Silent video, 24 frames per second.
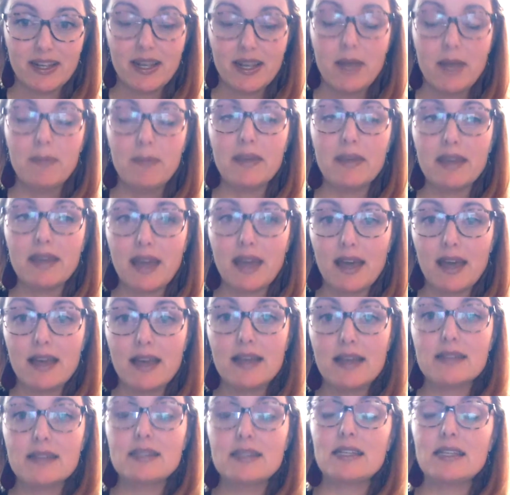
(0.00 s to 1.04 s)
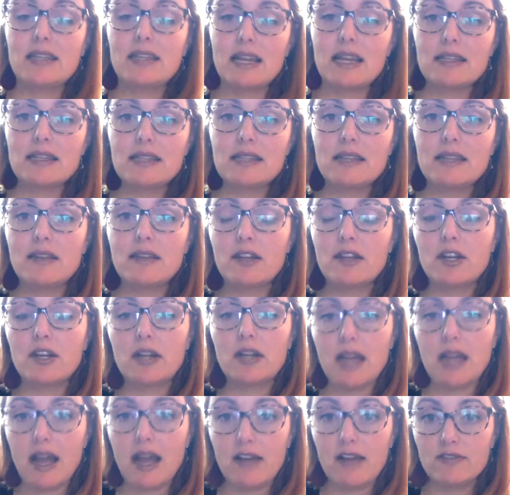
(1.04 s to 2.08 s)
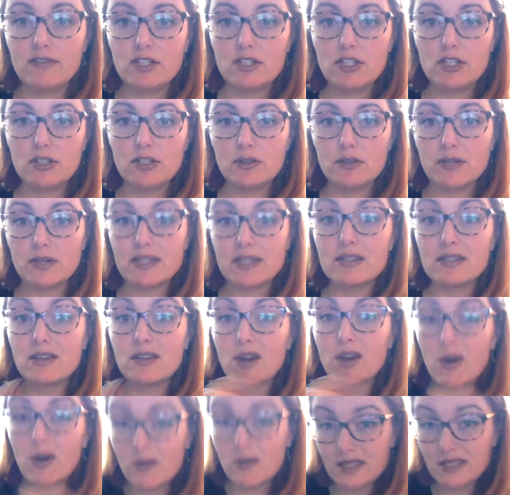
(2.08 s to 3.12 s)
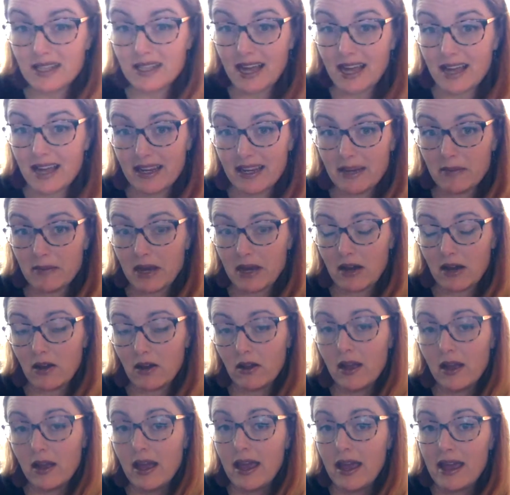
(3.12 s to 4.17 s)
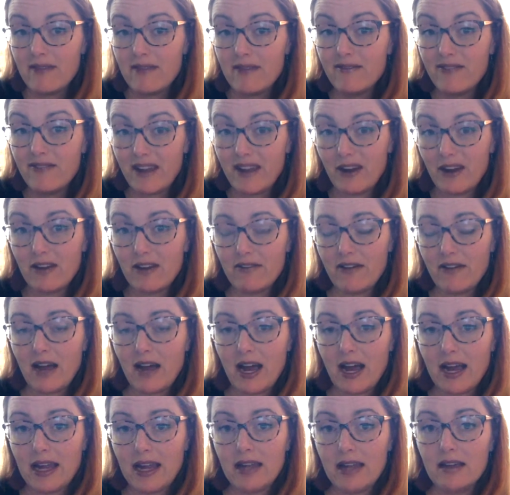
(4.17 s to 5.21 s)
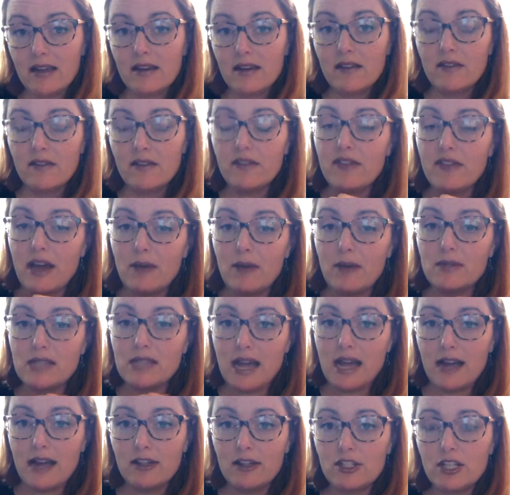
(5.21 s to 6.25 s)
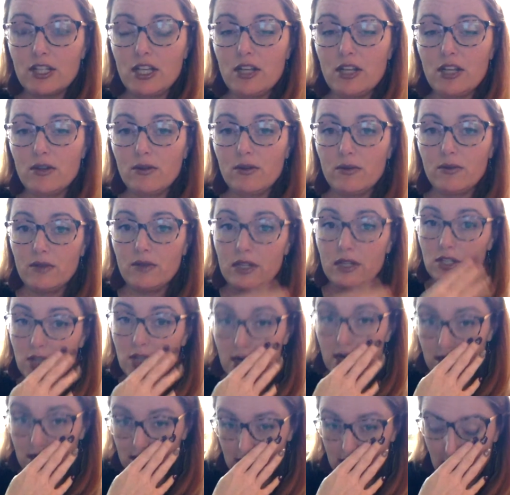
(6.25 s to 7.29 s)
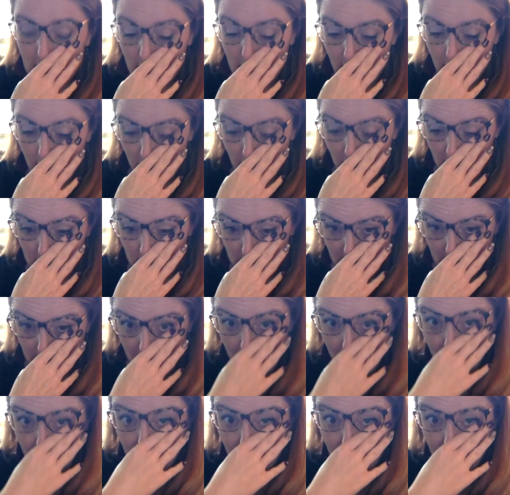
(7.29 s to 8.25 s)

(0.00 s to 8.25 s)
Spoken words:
because the next thing that you're going to have to do is go to that email and verify that that was actually you that tried to sign up for this app,